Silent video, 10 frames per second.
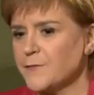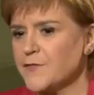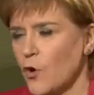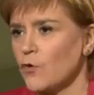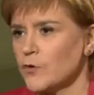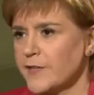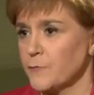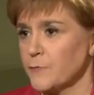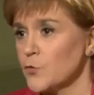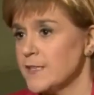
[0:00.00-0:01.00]
If Scotland
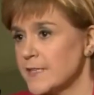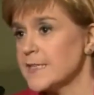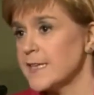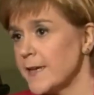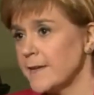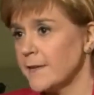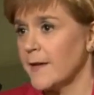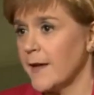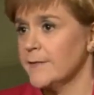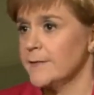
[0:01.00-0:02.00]
had voted to stay in
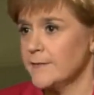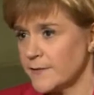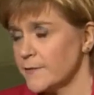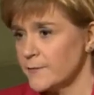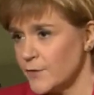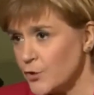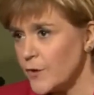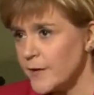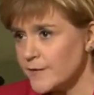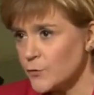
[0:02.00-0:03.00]
and the
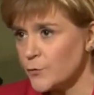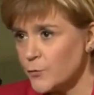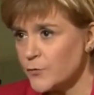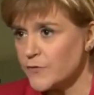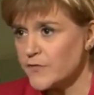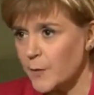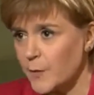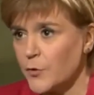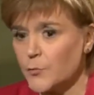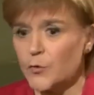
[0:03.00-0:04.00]
UK as a whole votes to
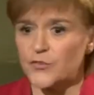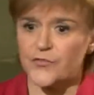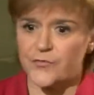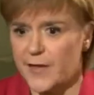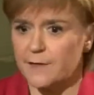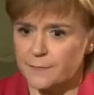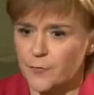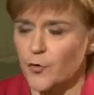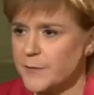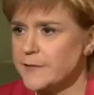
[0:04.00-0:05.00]
come out, which
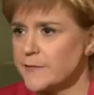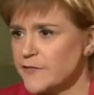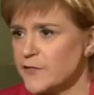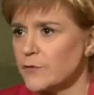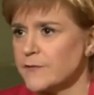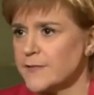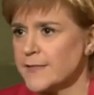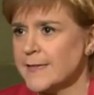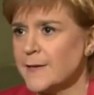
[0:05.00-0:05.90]
therefore means Scotland